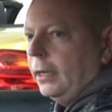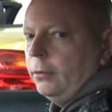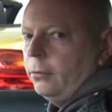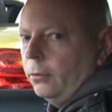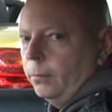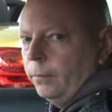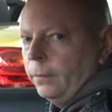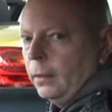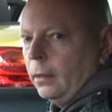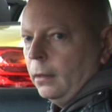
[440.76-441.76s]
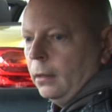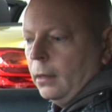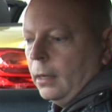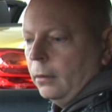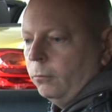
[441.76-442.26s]
more headroom,
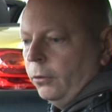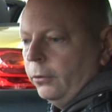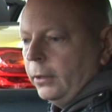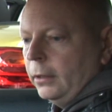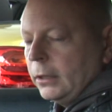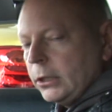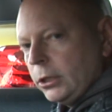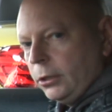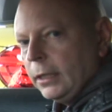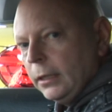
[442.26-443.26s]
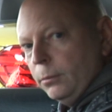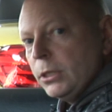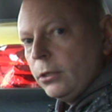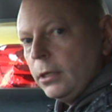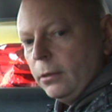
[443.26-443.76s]
and one thing that's
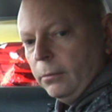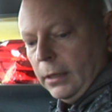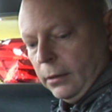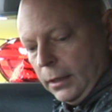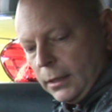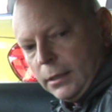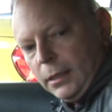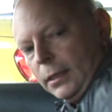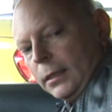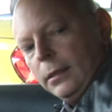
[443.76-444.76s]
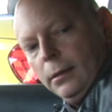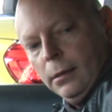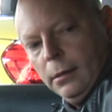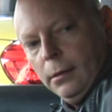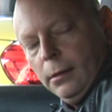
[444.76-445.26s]
striking me straight away, these seats
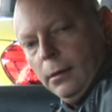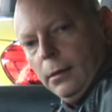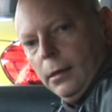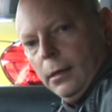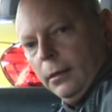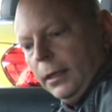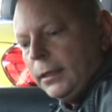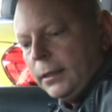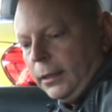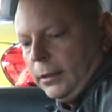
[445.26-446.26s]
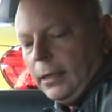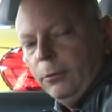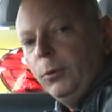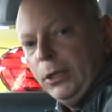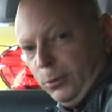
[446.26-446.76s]

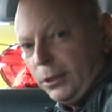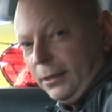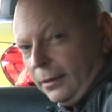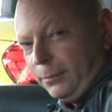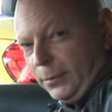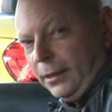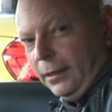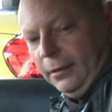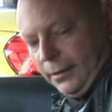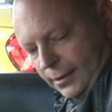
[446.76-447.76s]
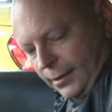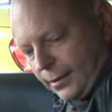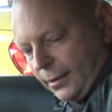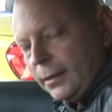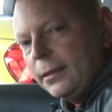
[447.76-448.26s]
I wish was in a Lamborghini, because
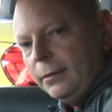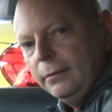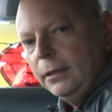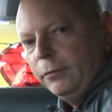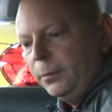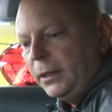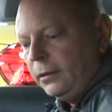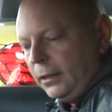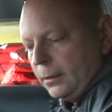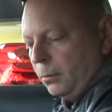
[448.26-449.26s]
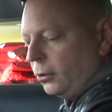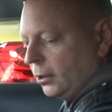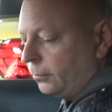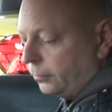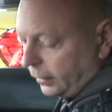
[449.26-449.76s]
these seats are doing it for me. These are
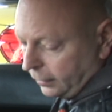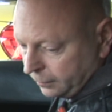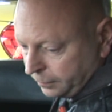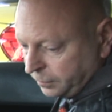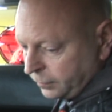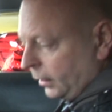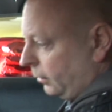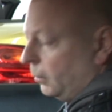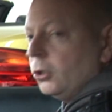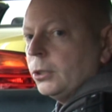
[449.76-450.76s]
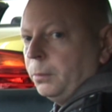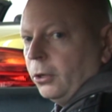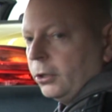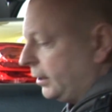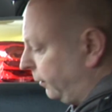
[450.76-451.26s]
more comfy, they're more
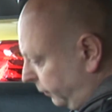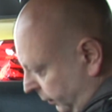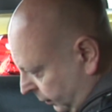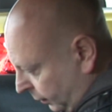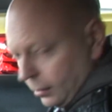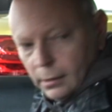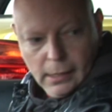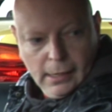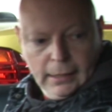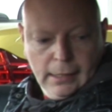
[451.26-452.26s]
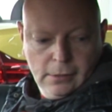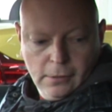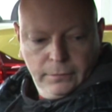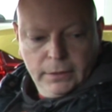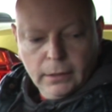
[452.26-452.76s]
supportive.
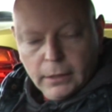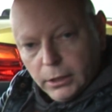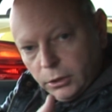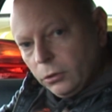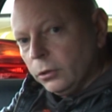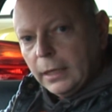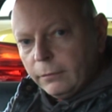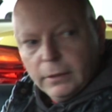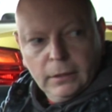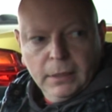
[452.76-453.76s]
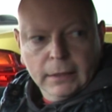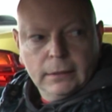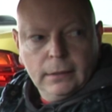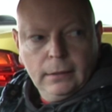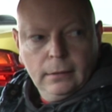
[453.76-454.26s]
Again, obviously you don't have any
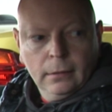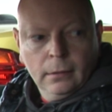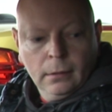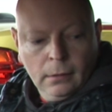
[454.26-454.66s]
back seat,